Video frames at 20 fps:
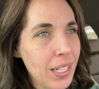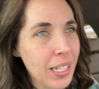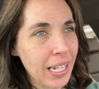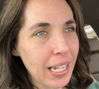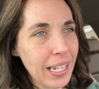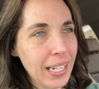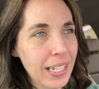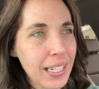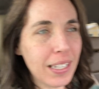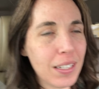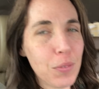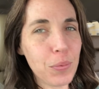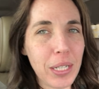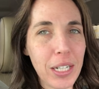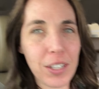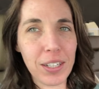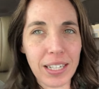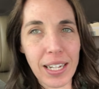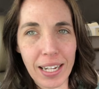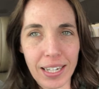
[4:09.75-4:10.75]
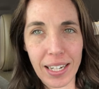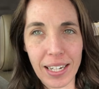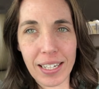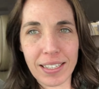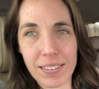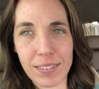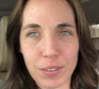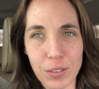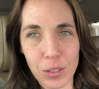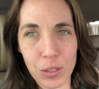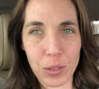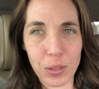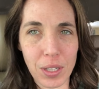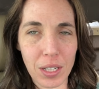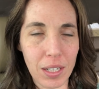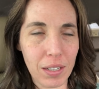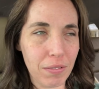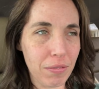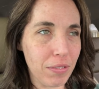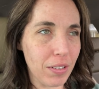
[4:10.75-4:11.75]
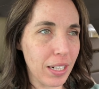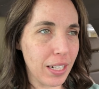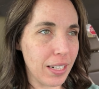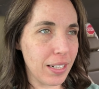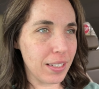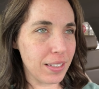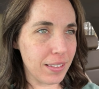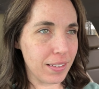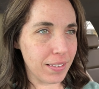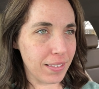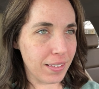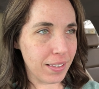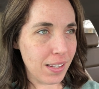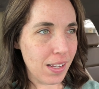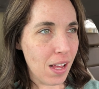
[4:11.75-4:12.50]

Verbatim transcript: And we are heading to our friend's